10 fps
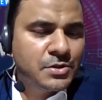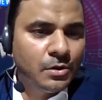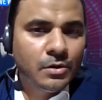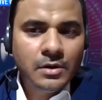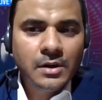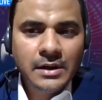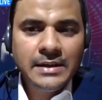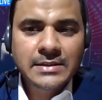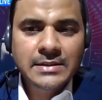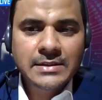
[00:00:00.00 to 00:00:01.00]
So
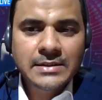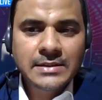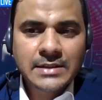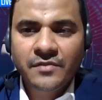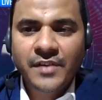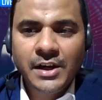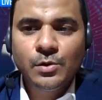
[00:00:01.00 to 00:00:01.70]
he's asking what are the free